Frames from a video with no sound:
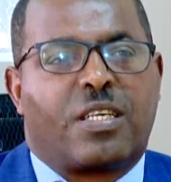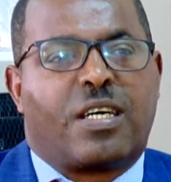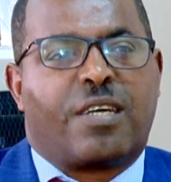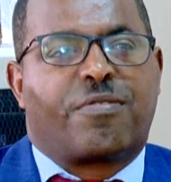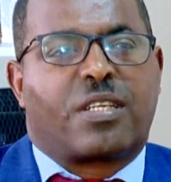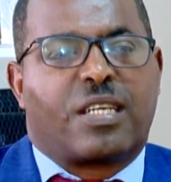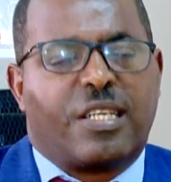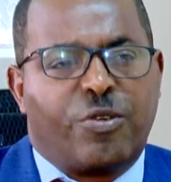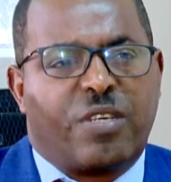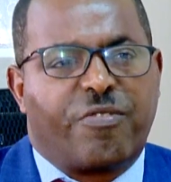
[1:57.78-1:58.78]
After
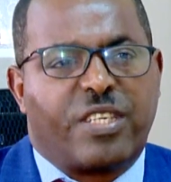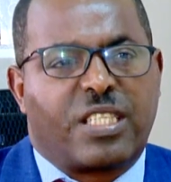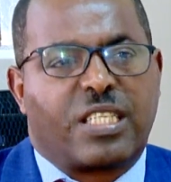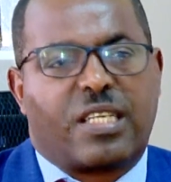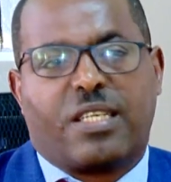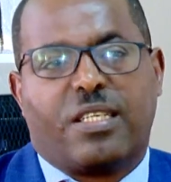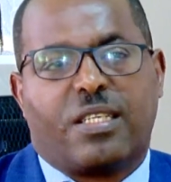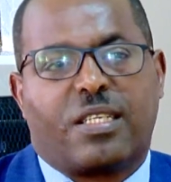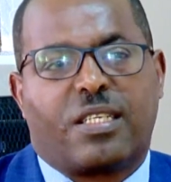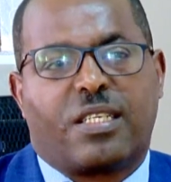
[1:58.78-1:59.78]
Adwa Victory,
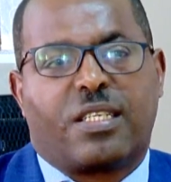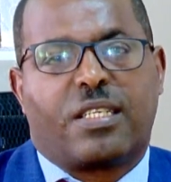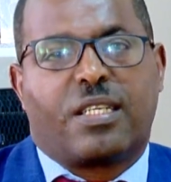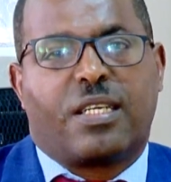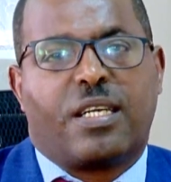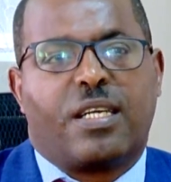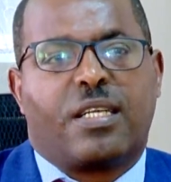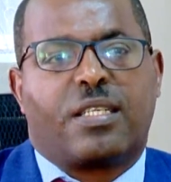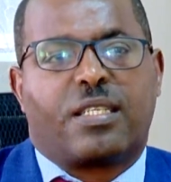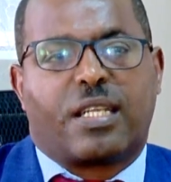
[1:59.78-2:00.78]

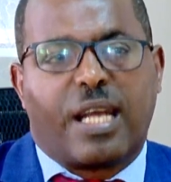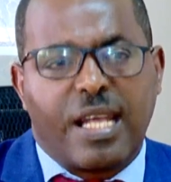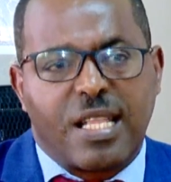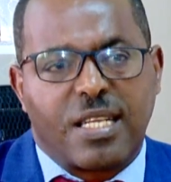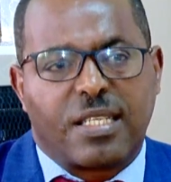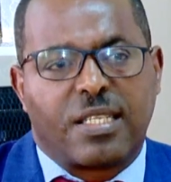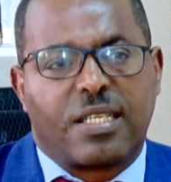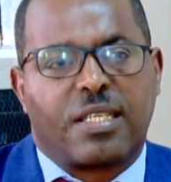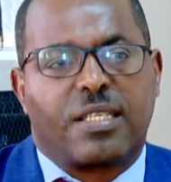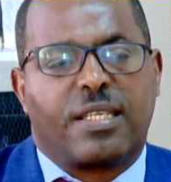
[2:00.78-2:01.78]
the writers,
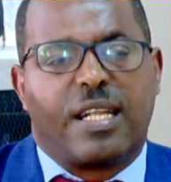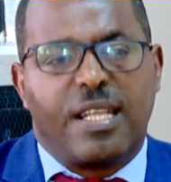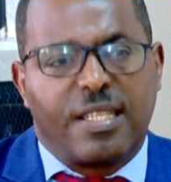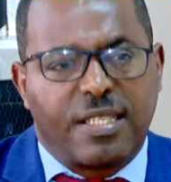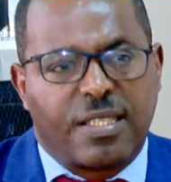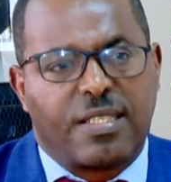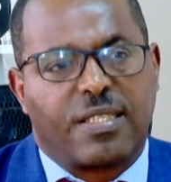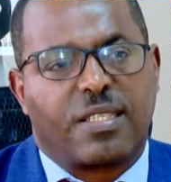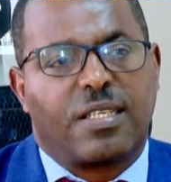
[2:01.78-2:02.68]
the elitists,